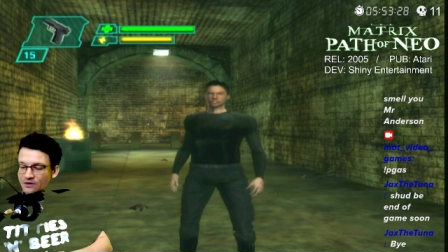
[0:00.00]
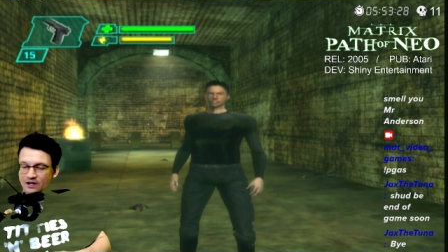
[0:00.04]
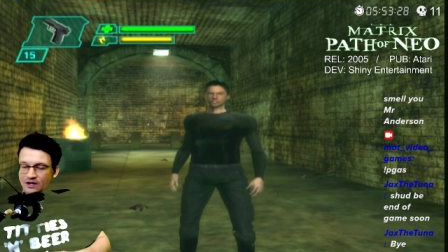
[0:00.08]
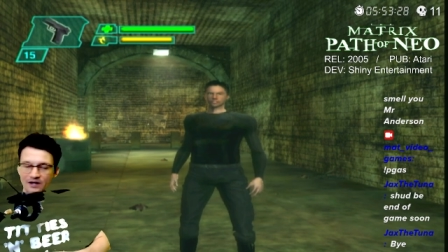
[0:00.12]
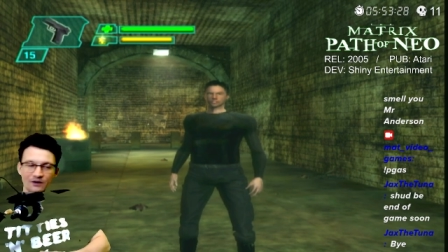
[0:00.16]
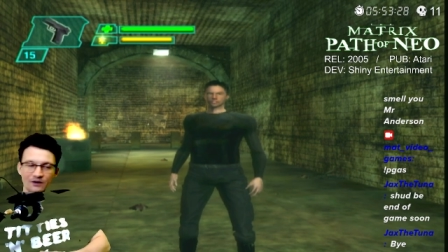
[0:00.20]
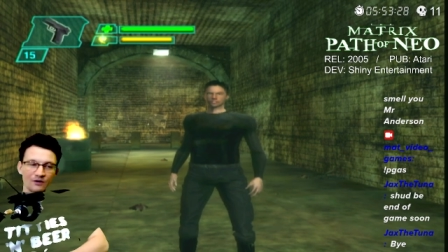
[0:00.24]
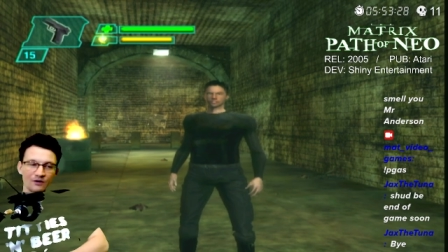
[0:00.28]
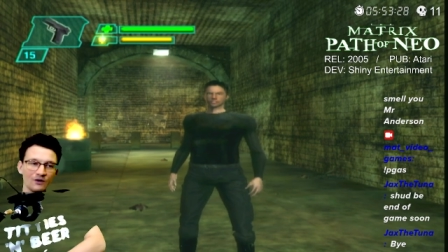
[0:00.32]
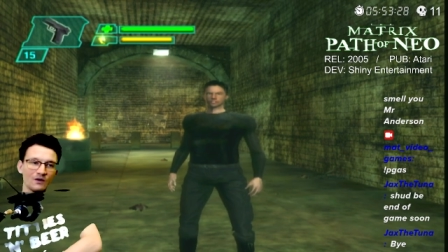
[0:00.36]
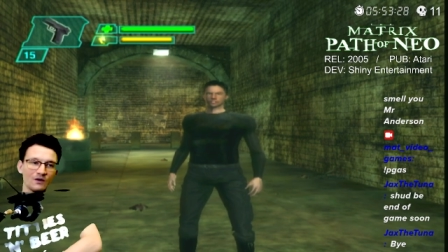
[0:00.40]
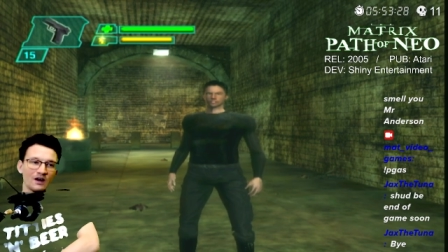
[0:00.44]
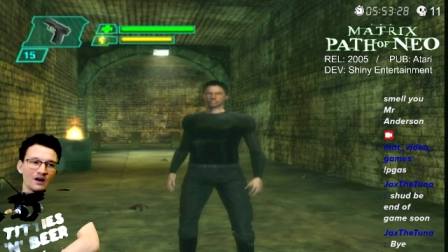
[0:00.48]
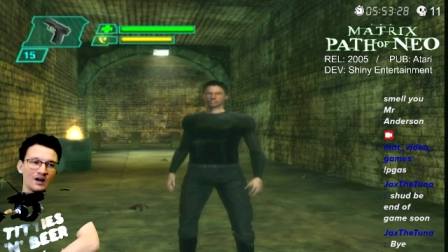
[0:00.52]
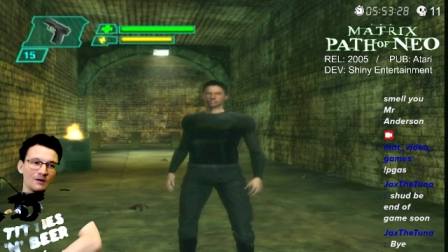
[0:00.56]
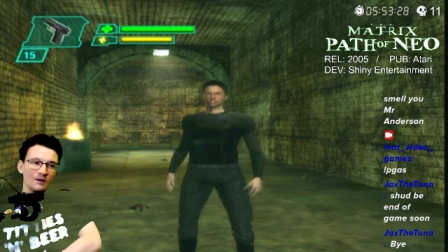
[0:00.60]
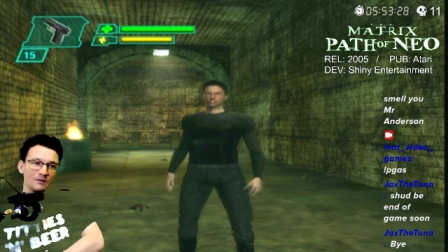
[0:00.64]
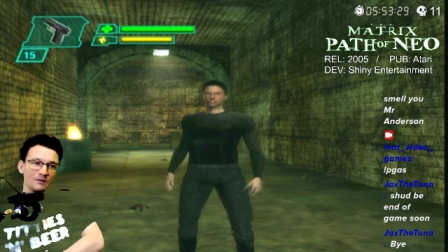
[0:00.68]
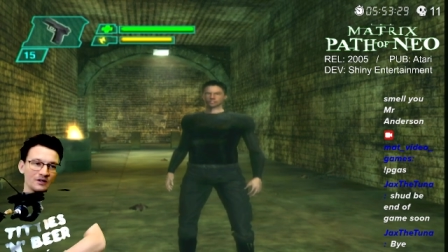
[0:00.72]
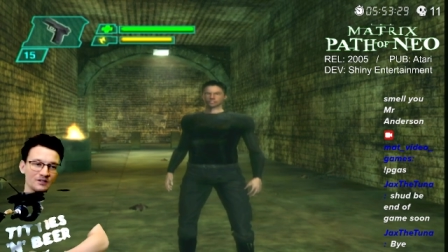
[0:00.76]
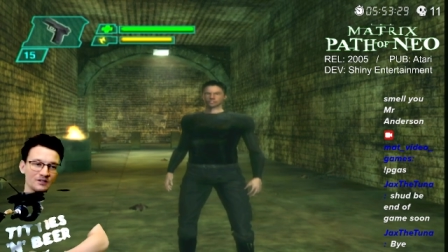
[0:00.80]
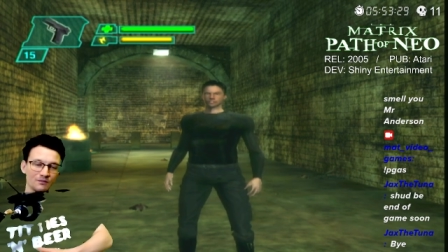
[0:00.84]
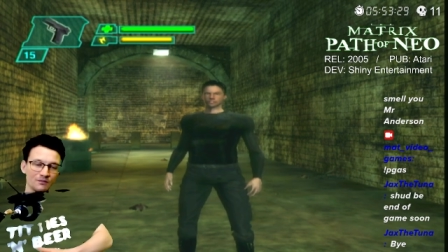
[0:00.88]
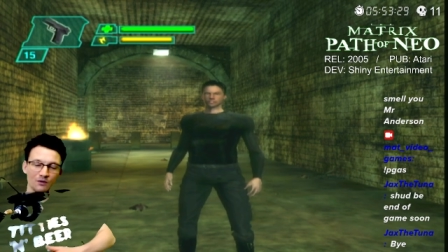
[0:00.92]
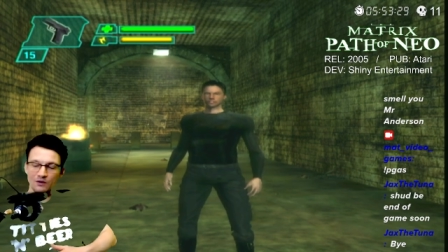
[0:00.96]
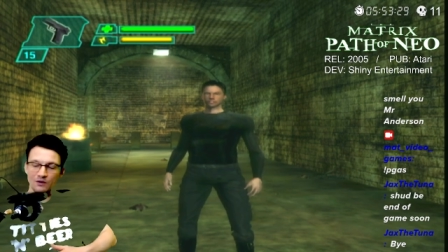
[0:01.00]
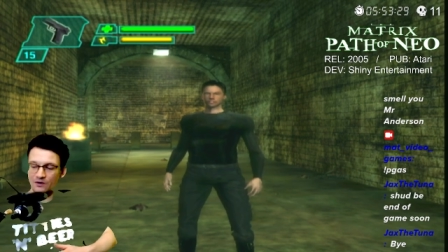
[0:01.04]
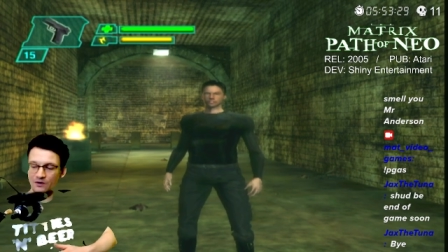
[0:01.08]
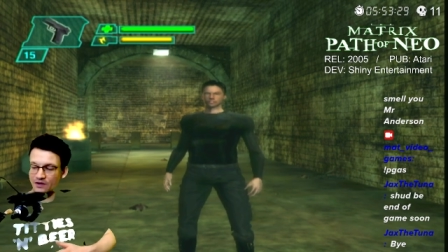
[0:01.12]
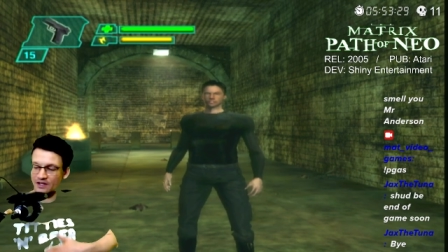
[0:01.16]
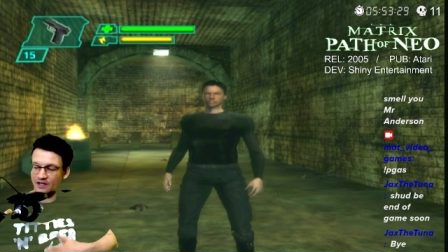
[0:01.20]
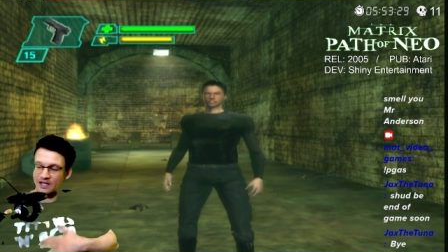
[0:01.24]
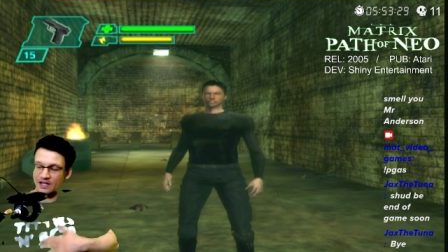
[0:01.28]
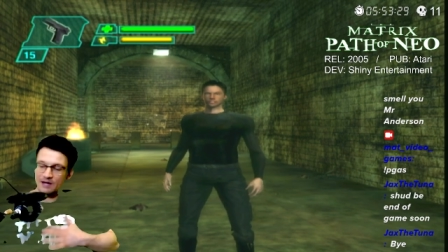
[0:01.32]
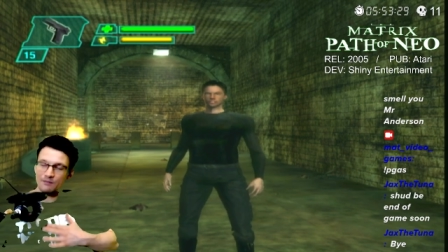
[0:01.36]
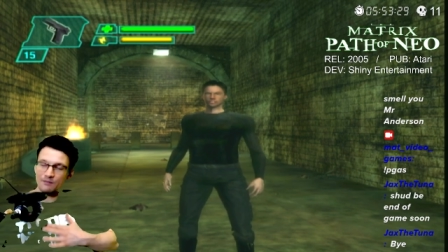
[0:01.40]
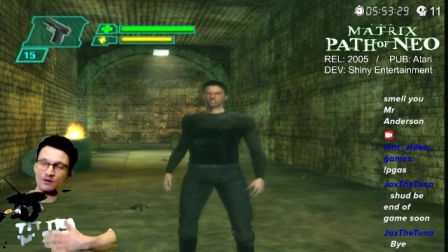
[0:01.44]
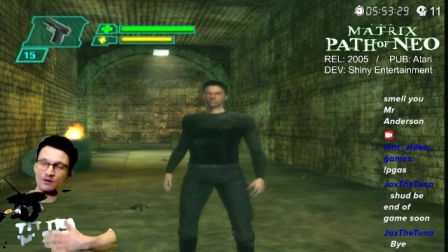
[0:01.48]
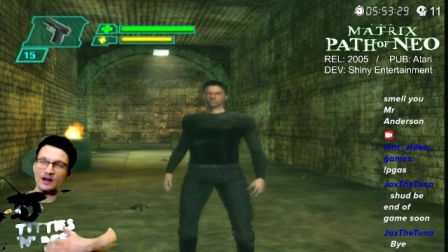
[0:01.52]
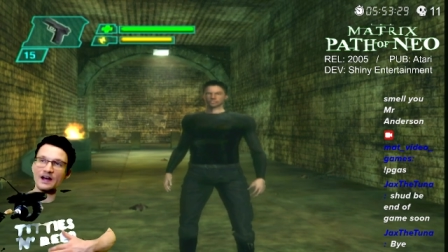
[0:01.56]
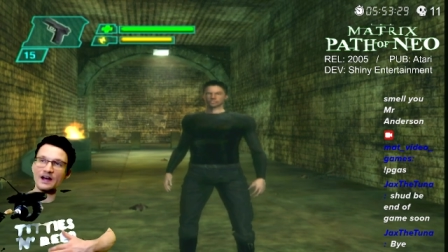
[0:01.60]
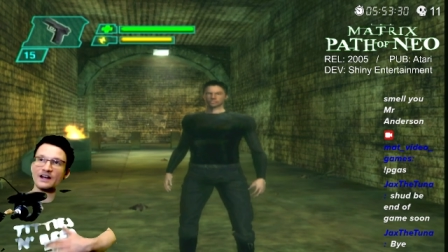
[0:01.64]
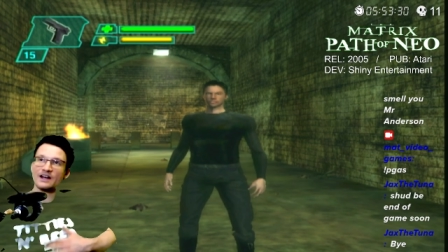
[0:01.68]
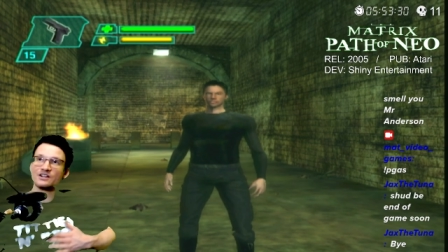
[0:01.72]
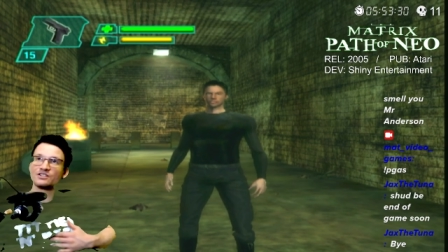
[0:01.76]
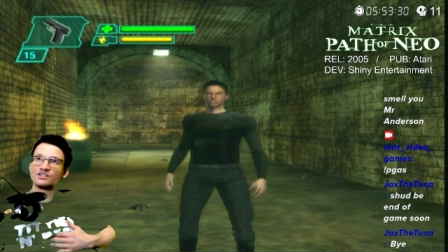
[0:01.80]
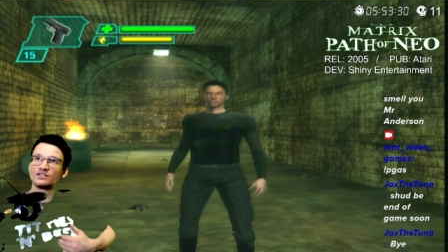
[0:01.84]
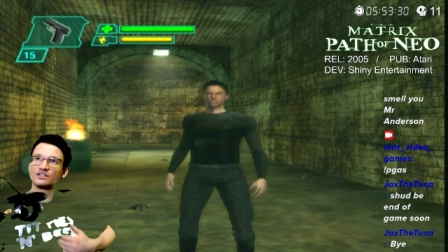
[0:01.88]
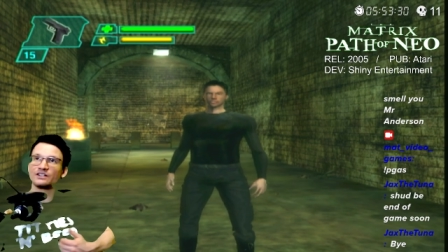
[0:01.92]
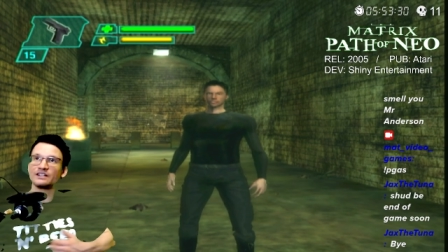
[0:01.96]
I don't know how much more the game
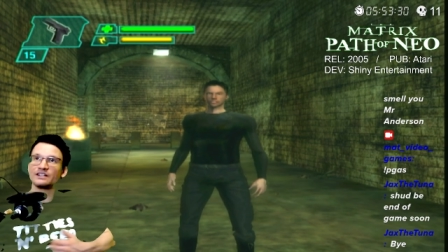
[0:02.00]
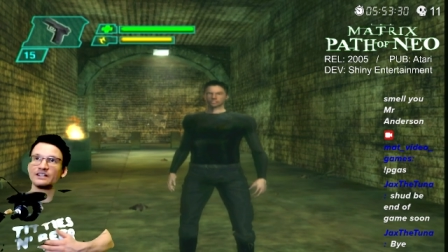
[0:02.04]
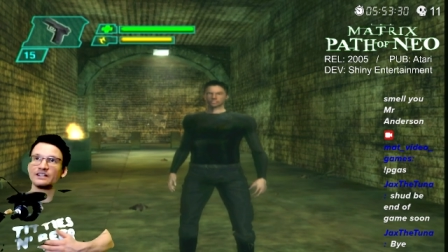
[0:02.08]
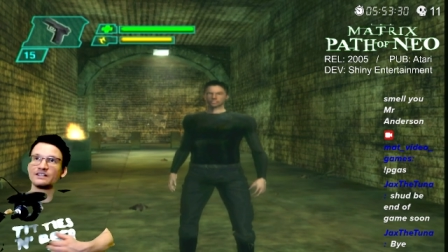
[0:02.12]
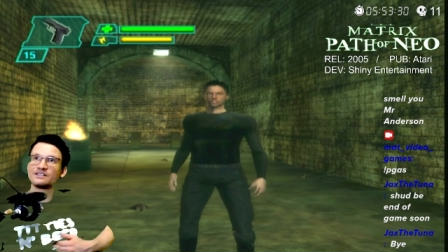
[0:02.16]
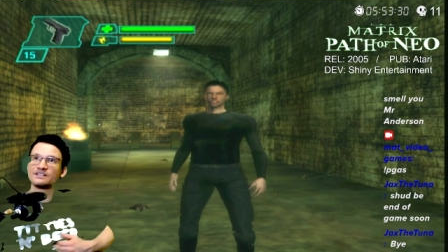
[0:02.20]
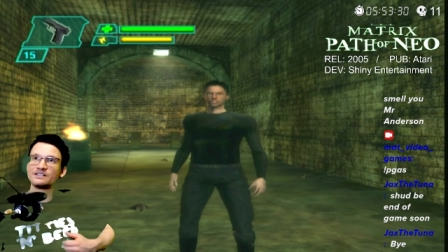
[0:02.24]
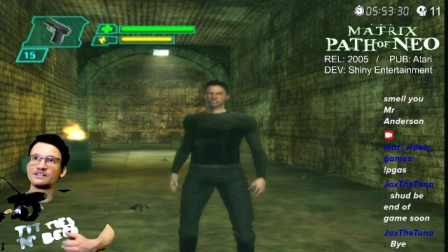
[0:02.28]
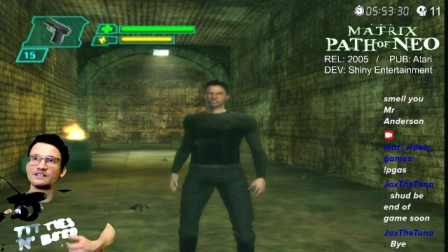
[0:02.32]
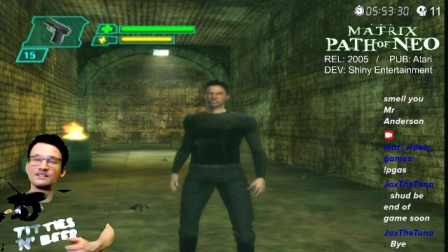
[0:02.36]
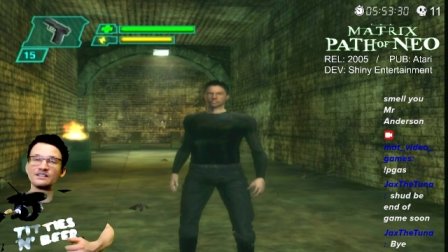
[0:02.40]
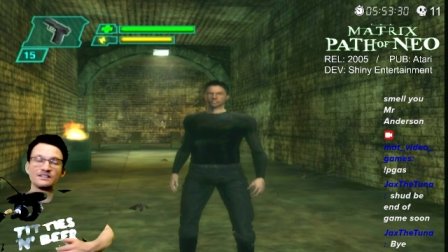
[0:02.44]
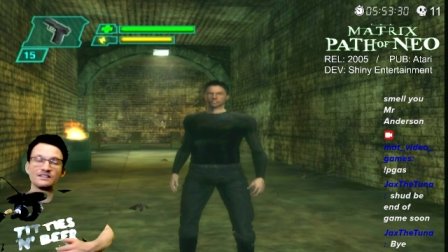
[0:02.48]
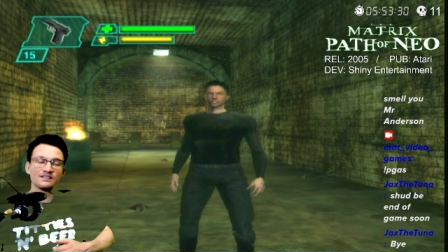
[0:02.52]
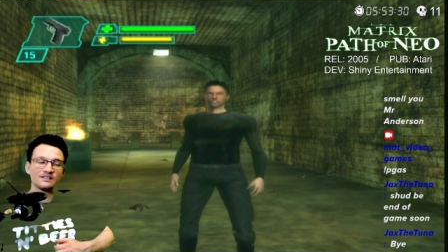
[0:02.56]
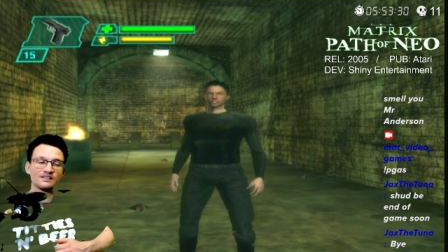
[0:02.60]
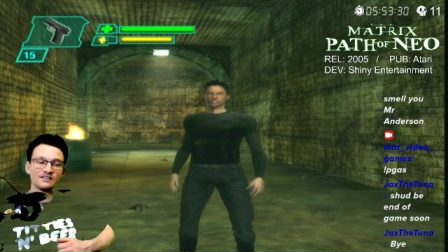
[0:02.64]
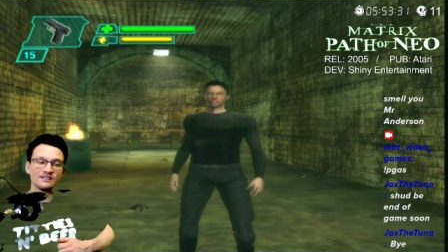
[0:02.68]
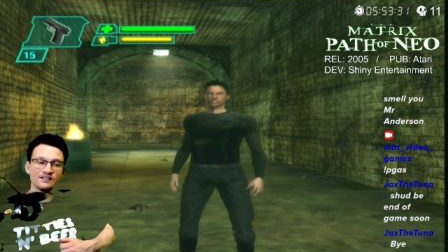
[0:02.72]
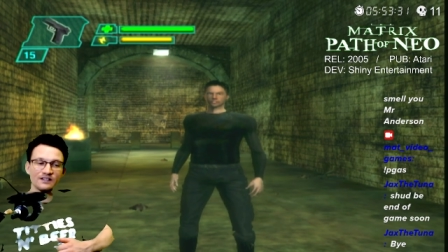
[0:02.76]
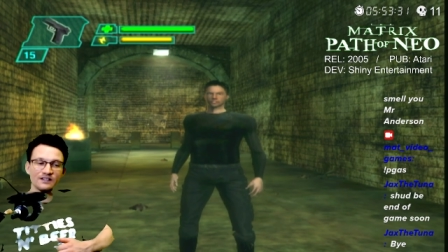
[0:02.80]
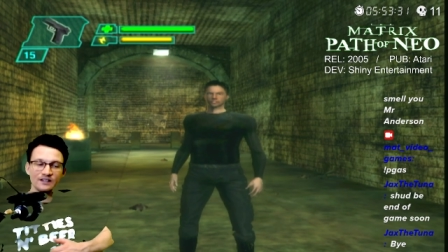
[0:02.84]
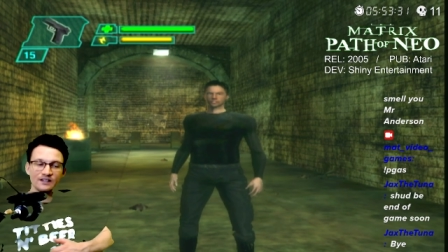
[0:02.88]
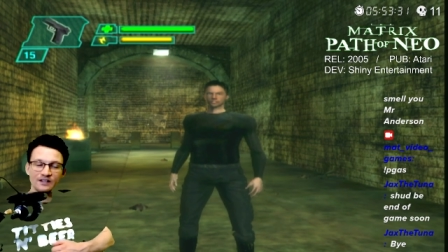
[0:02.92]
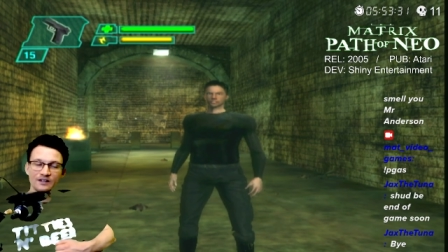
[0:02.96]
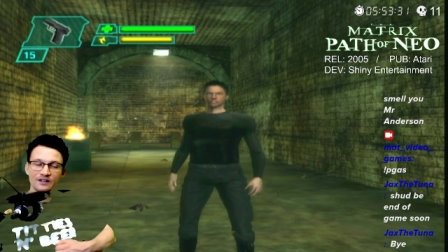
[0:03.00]
actually exists,